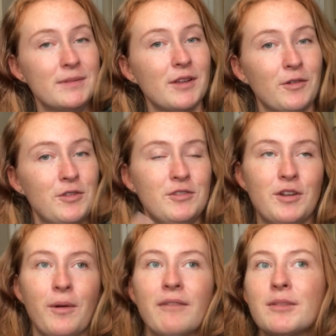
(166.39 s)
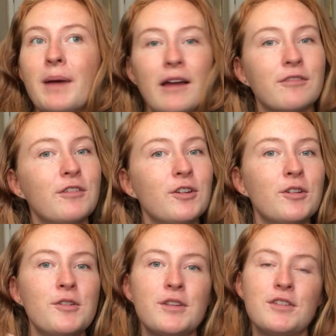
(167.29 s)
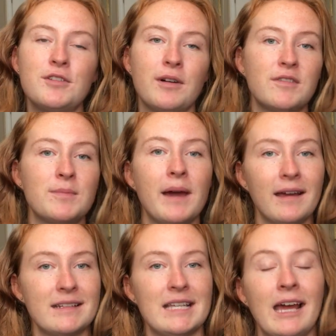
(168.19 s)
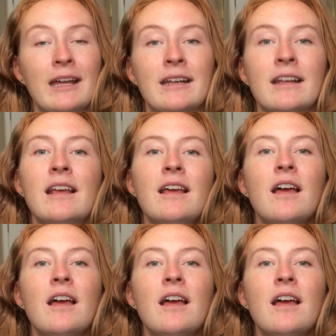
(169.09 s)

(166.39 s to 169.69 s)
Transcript: So you don't have to pack food, you don't have to pack a tent,